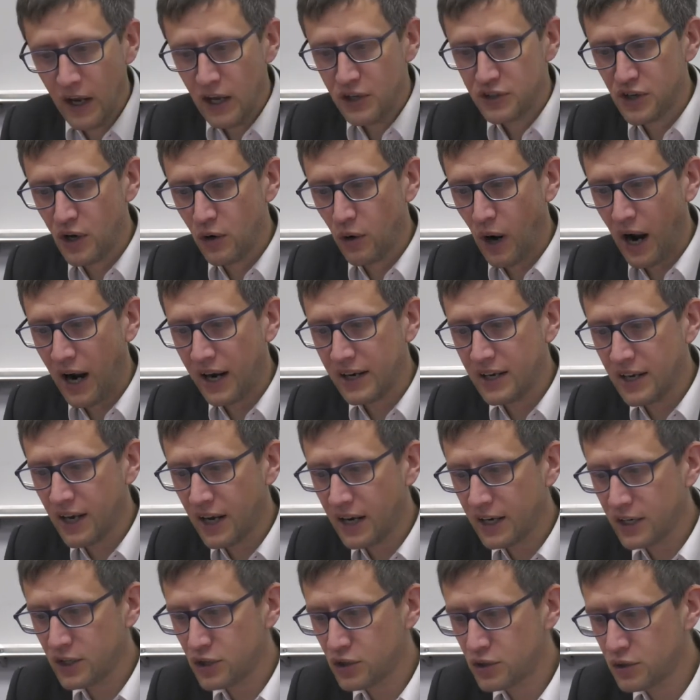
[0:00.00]
So I'd
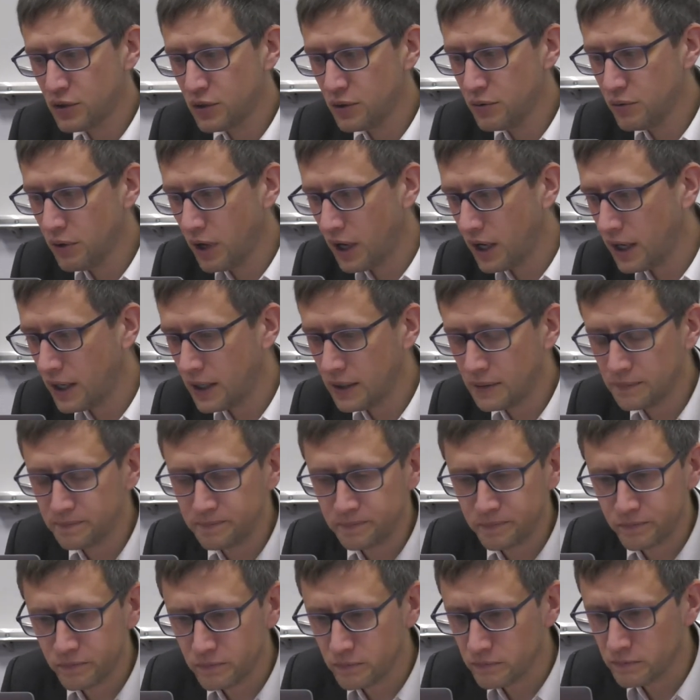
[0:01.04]
like
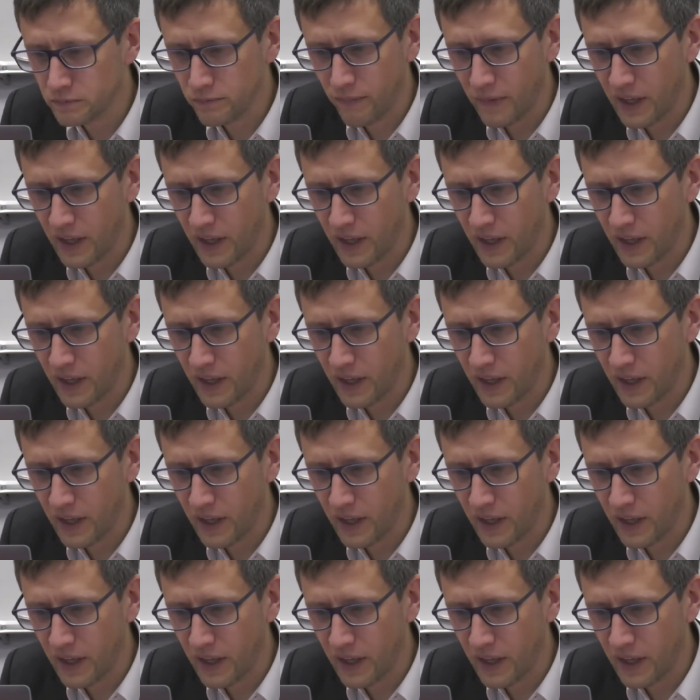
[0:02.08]
to